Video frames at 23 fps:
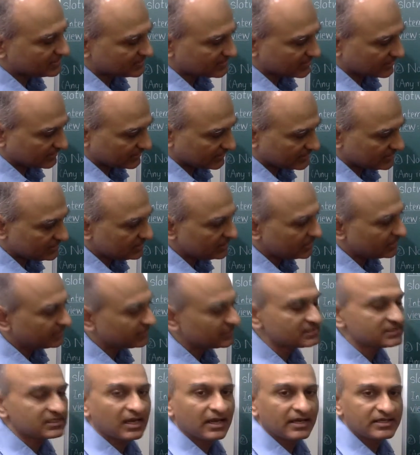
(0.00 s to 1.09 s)
a ring, it is
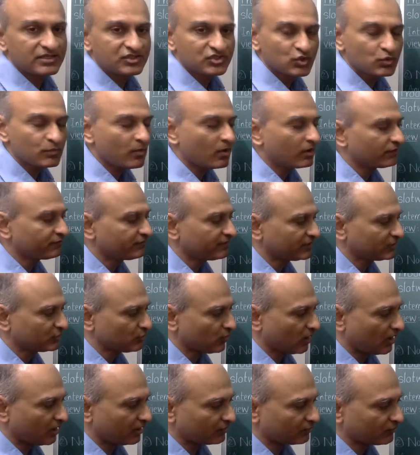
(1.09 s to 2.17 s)
isomorphic to
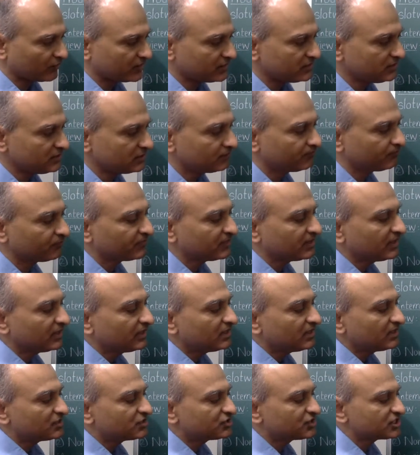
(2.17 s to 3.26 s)
R1
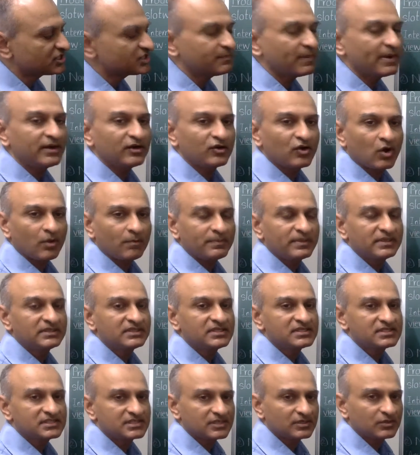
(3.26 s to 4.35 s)
just by dropping the
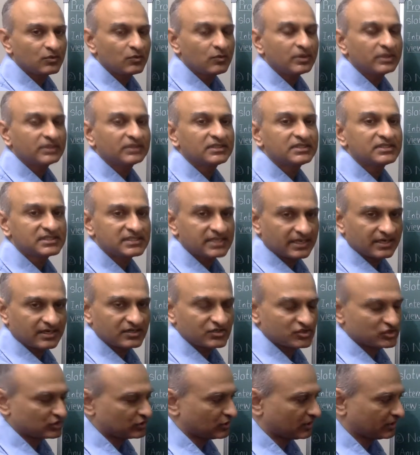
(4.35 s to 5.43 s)
0 in the second
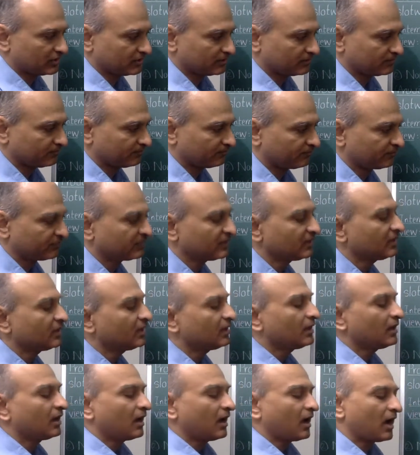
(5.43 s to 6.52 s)
slot.
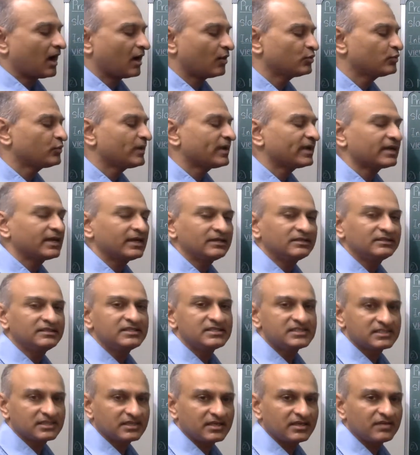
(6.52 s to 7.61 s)
How do I get this
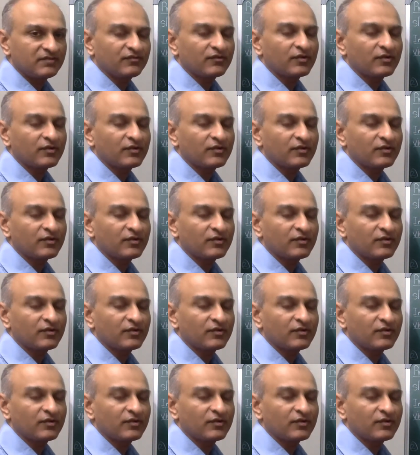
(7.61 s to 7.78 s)
ring from